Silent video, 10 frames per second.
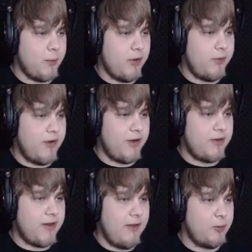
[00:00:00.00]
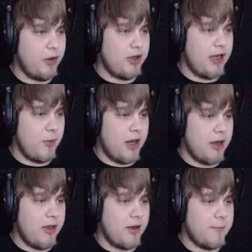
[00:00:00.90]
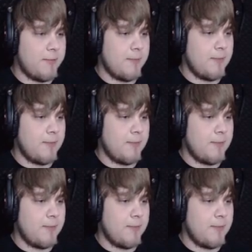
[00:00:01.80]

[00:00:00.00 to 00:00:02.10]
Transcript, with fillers: Was there a safe spot anywhere here?